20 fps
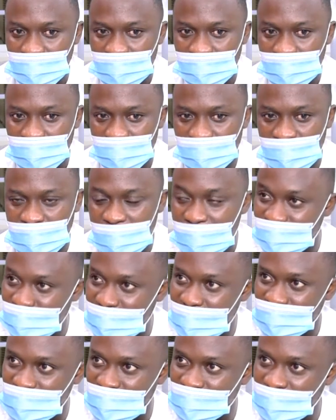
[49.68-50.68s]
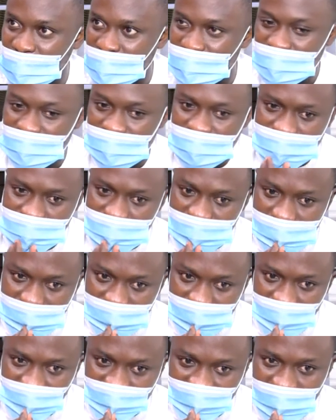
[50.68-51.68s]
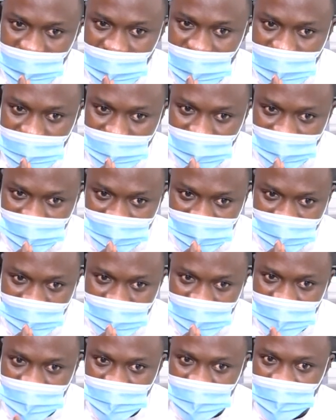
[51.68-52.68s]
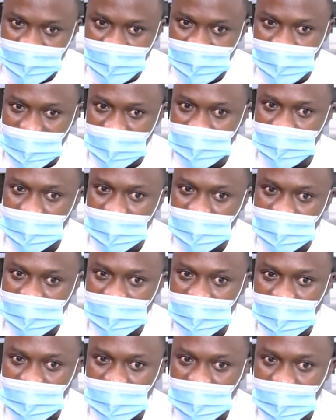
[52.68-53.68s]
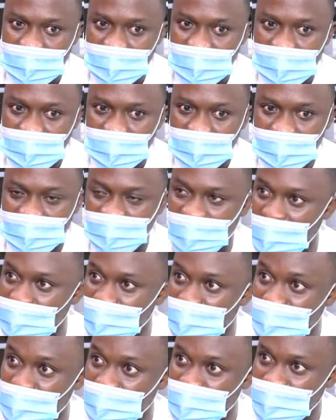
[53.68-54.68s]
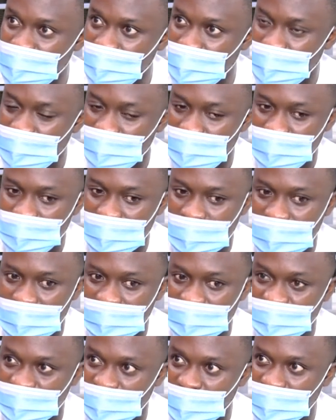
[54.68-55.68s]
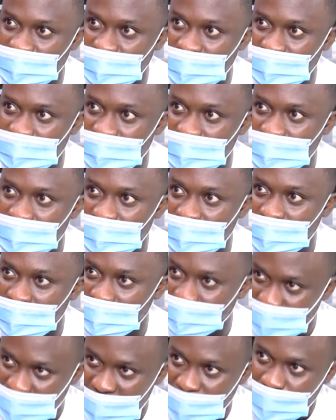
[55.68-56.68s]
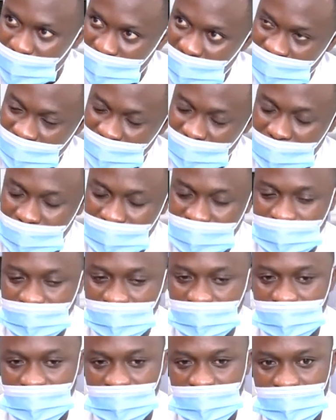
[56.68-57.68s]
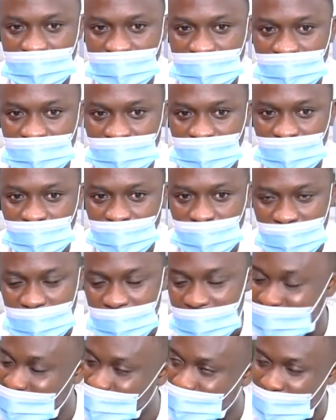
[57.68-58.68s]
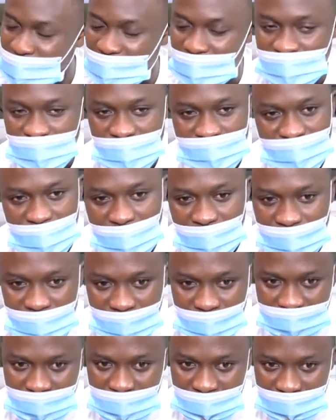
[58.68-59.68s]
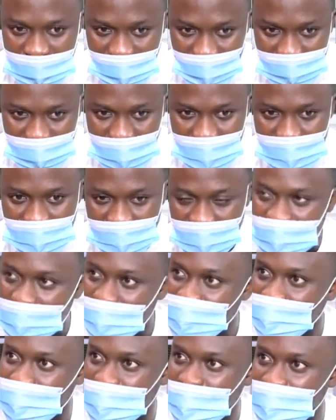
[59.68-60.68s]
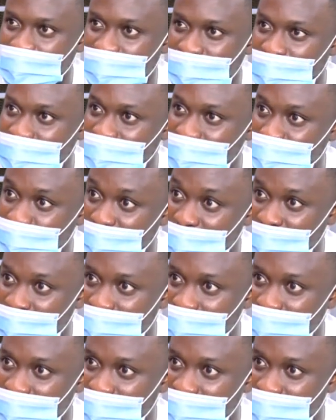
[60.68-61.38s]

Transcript: the executive council. Don't forget that 5 members of our group were voted onto the powerful council. What it means is that they had to come and explain